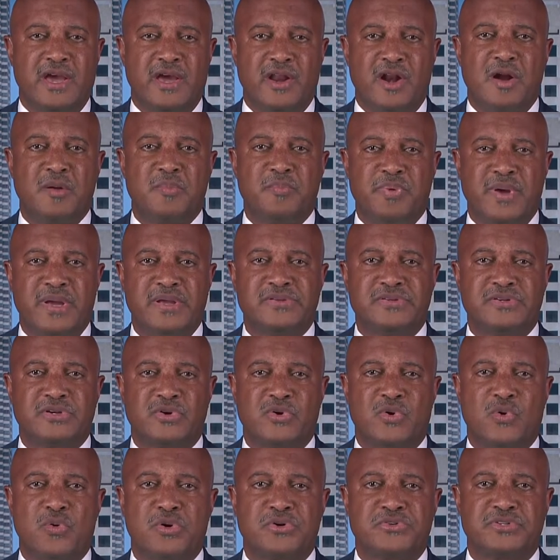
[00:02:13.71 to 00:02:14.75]
And our
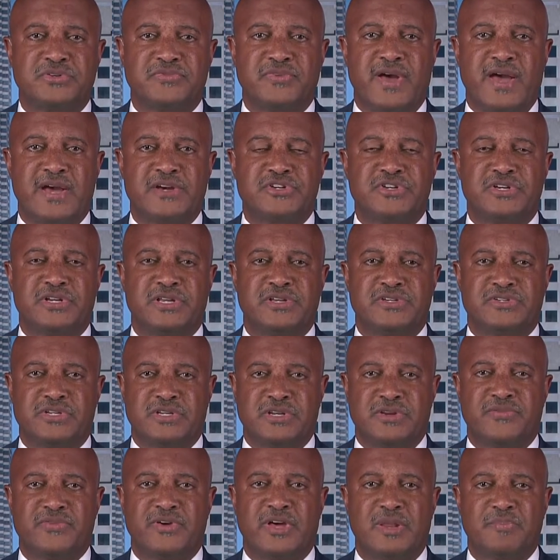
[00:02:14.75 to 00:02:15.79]
basic course of action is
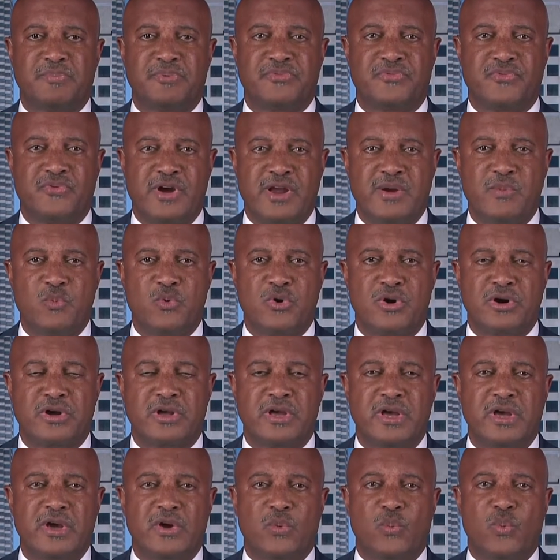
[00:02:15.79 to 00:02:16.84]
to develop a
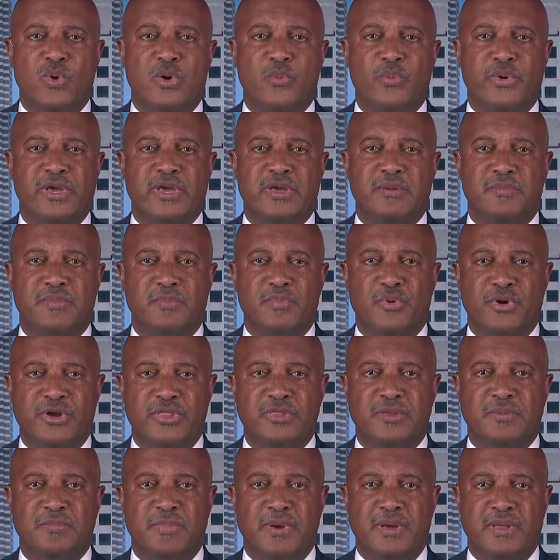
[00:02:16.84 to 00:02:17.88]
framework where we can bring the,